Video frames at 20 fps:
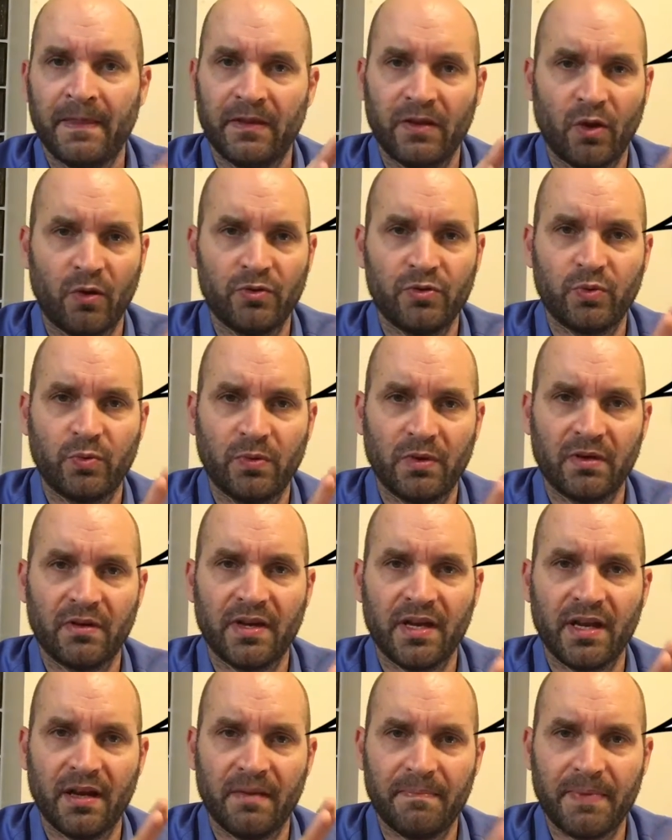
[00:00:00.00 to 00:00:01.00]
Don't
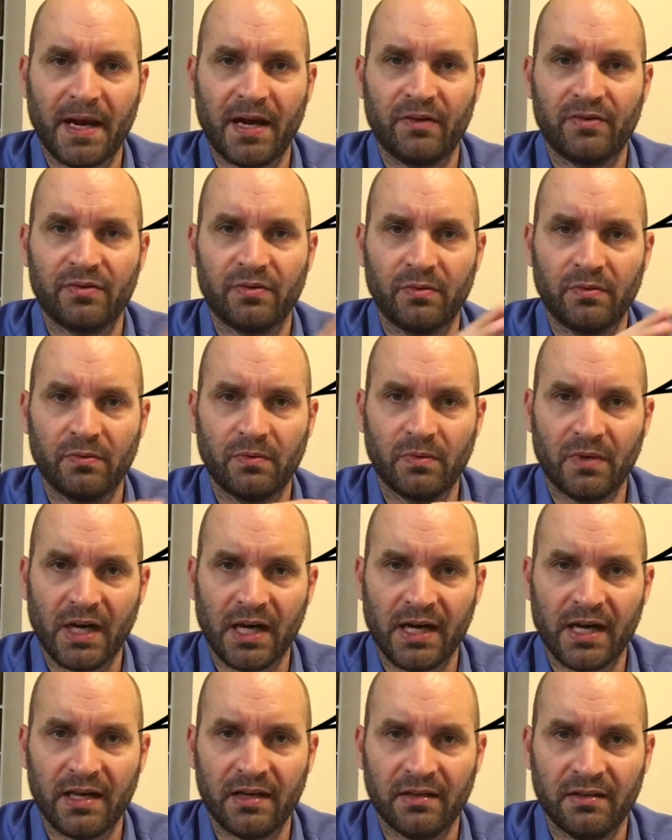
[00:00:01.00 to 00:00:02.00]
worry about
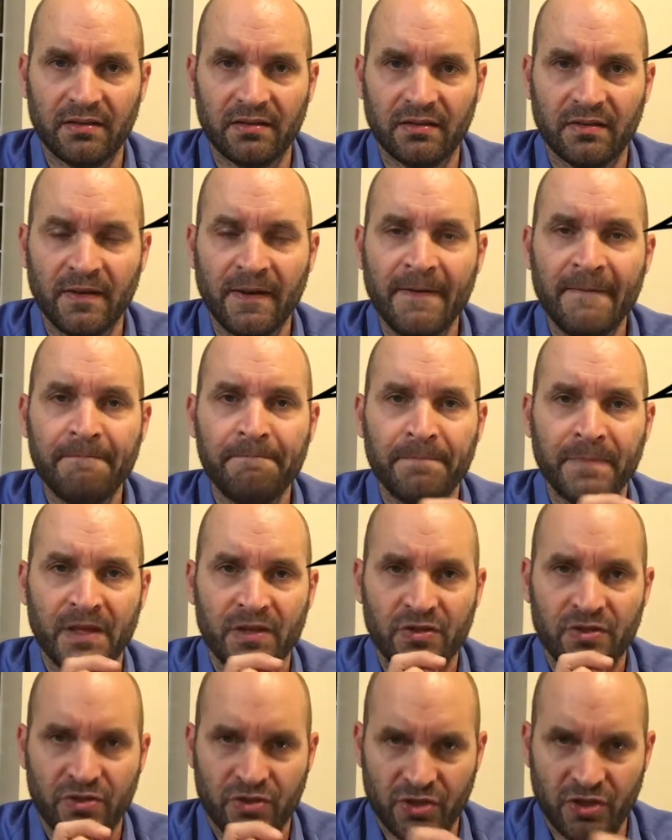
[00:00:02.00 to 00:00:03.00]
why.
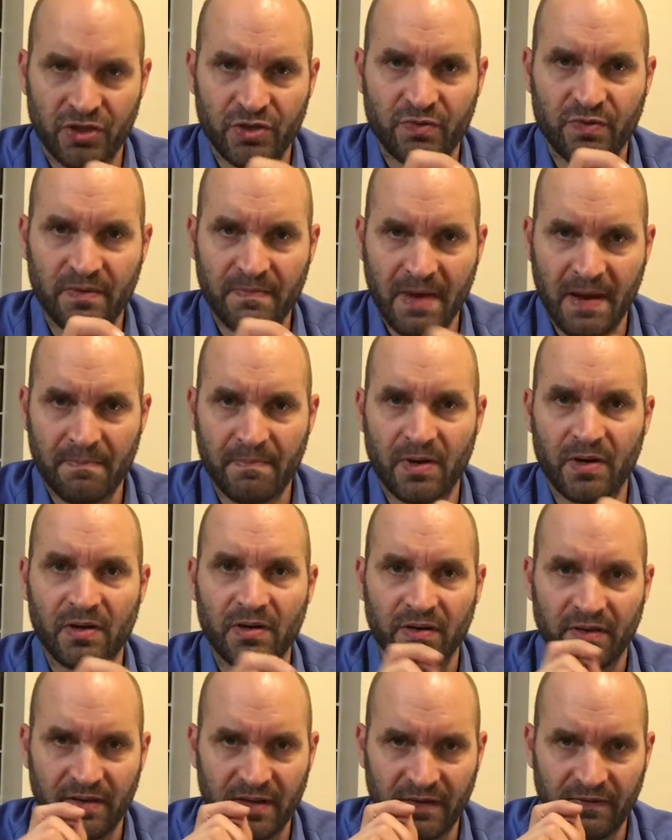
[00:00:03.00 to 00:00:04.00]
Just remember
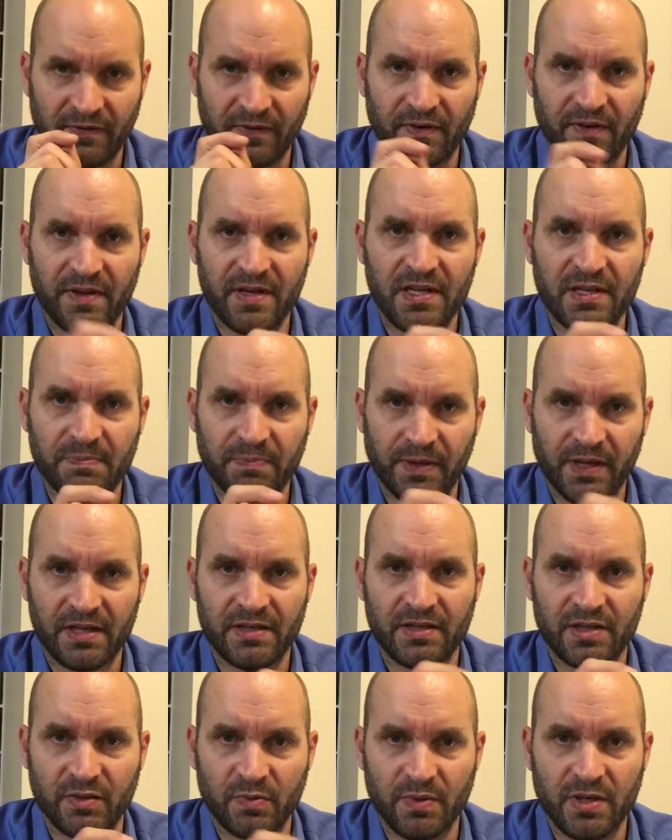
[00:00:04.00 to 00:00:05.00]
that for these
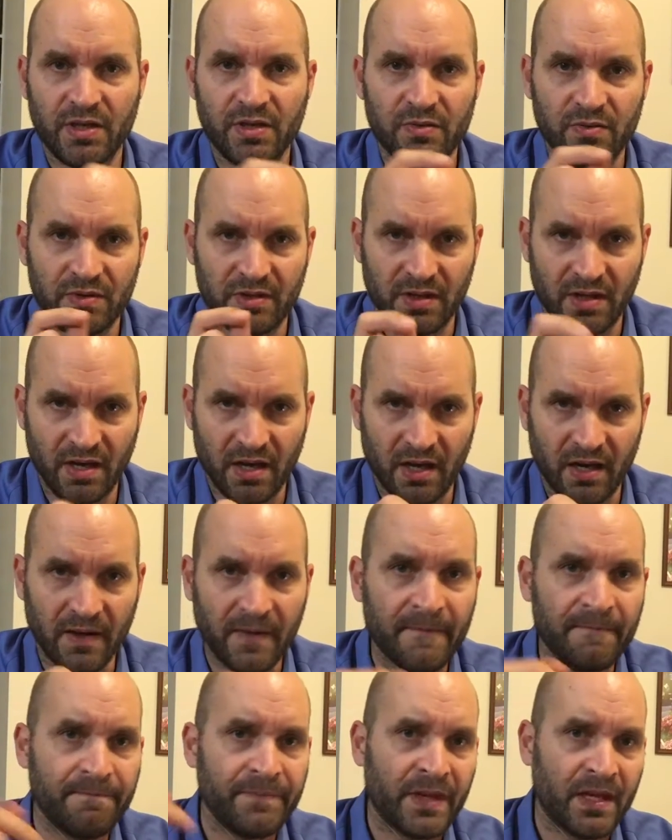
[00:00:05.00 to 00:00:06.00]
places we use the.
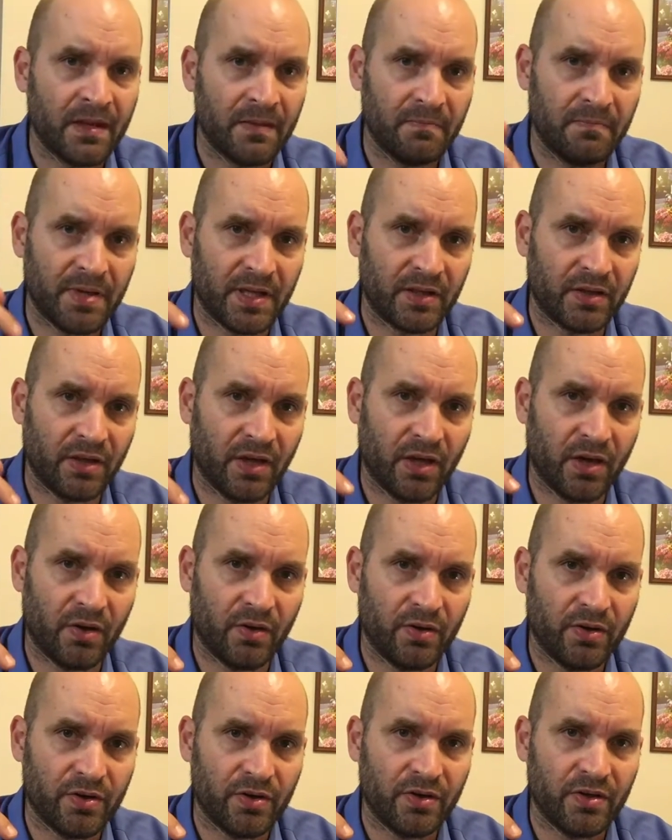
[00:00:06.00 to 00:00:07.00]

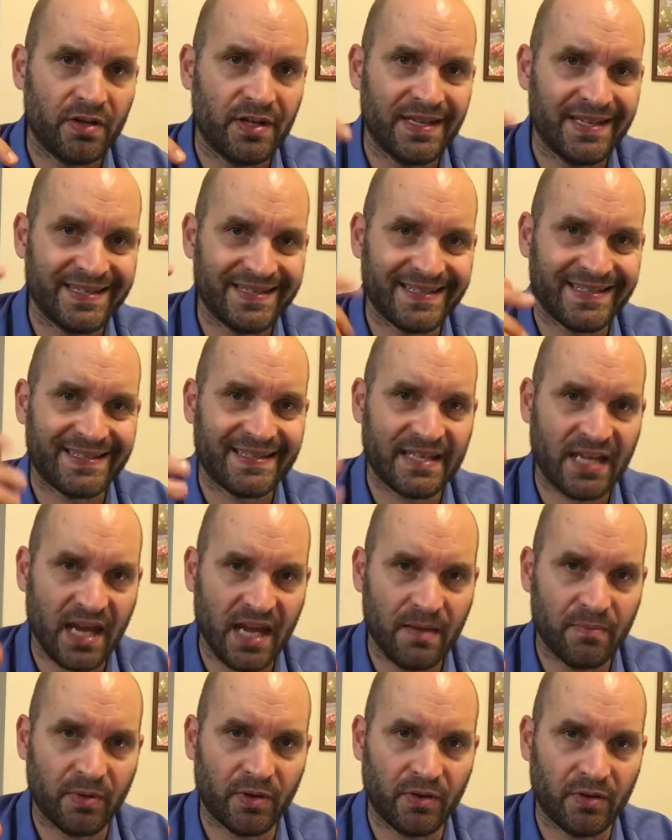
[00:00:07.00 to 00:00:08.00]
Below is a
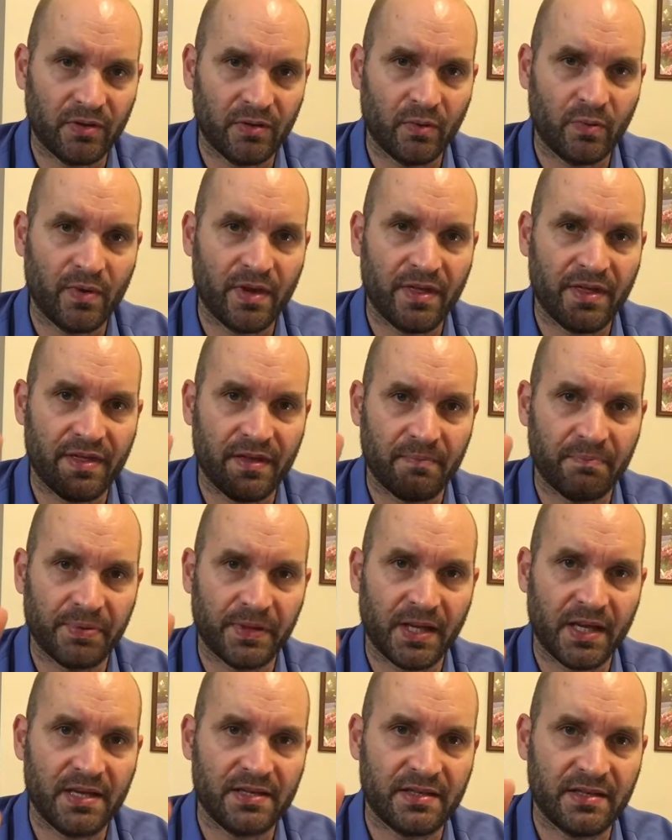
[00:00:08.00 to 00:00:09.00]
table with the
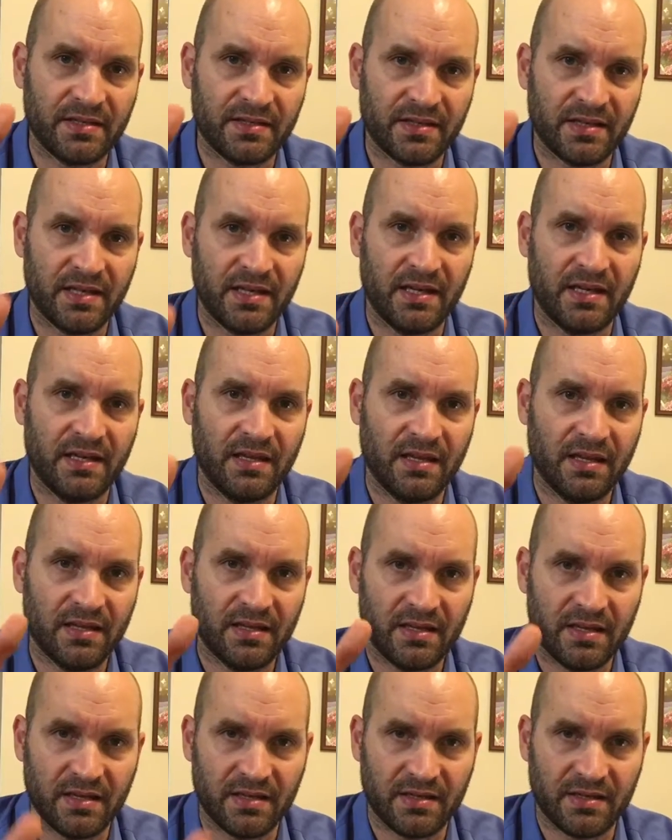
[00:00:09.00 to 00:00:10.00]
places in
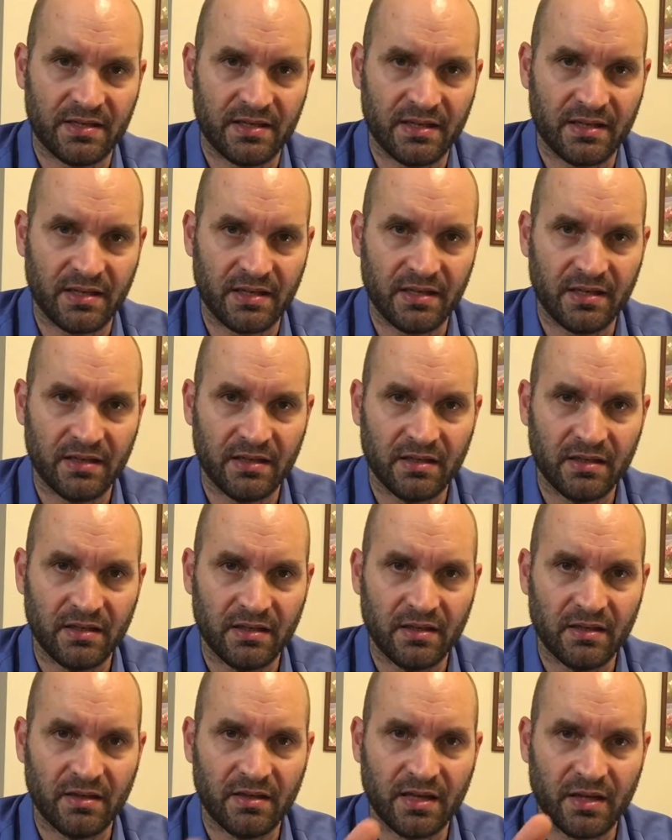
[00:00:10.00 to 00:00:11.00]
the city
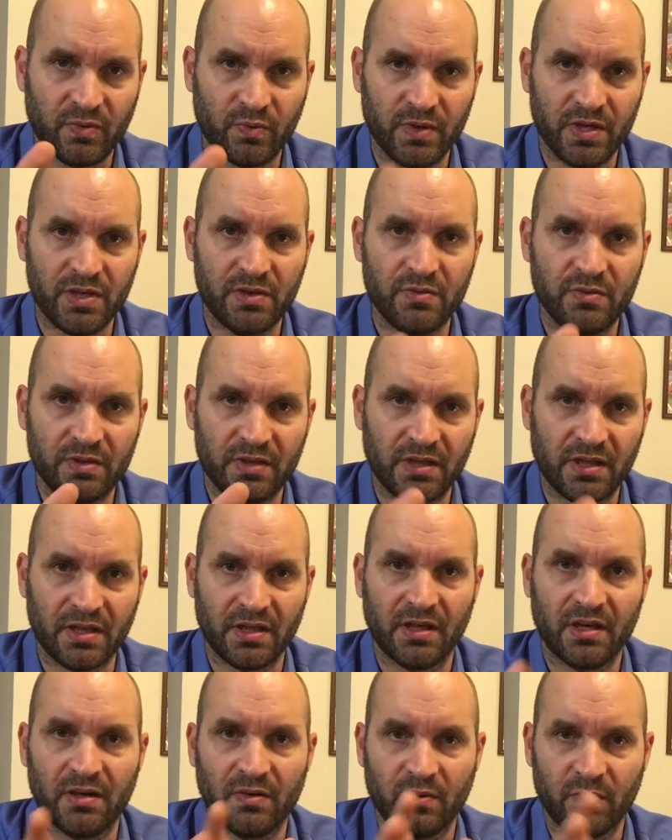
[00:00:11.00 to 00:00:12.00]
that we use
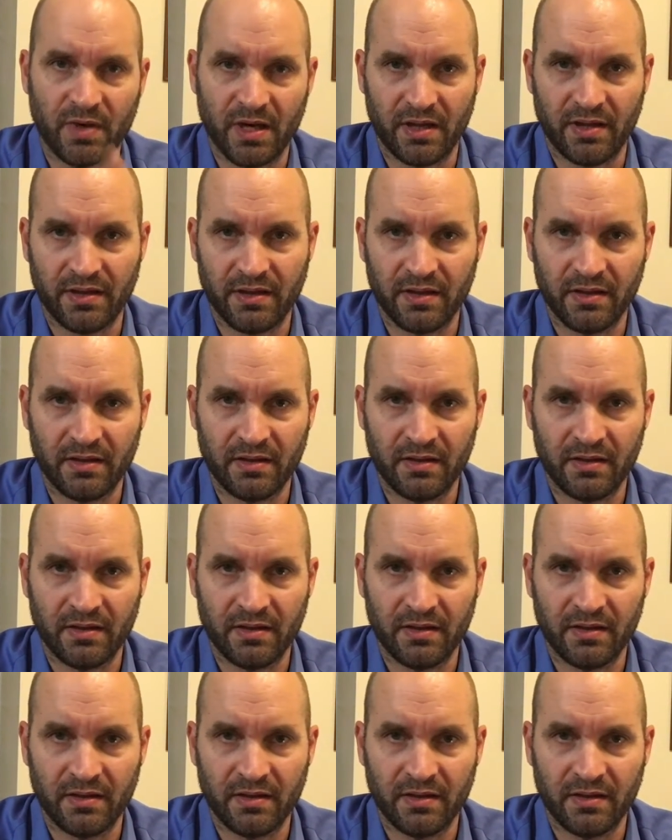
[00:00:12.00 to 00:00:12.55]
the with.